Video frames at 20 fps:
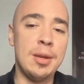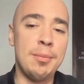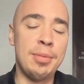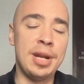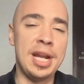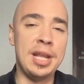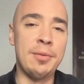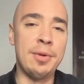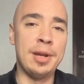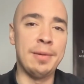
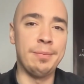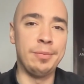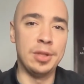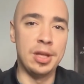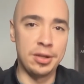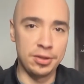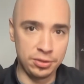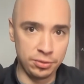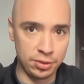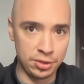But anyway,
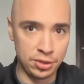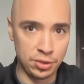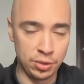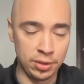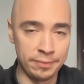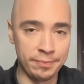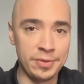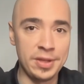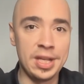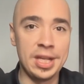long story
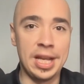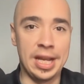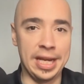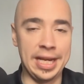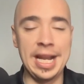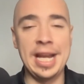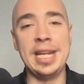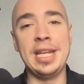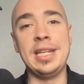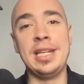short, I
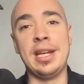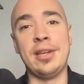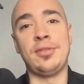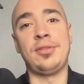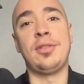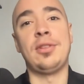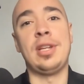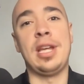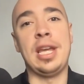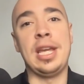got in
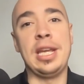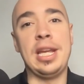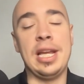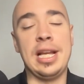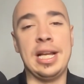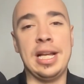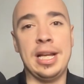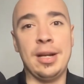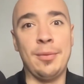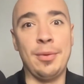yesterday
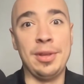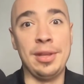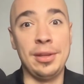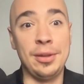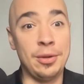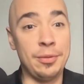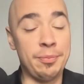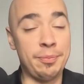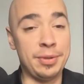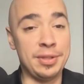with a
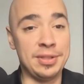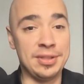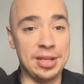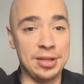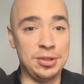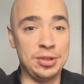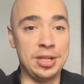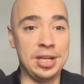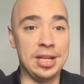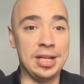little
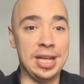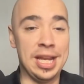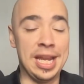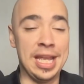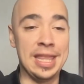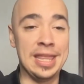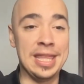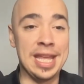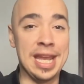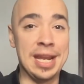position
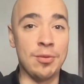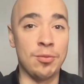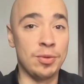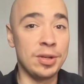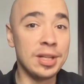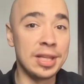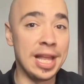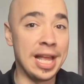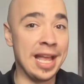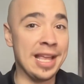and then
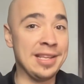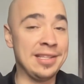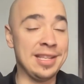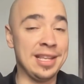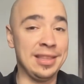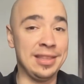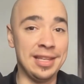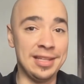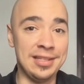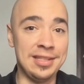realized
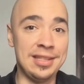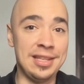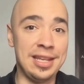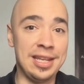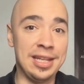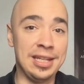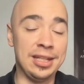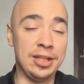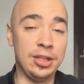that this thing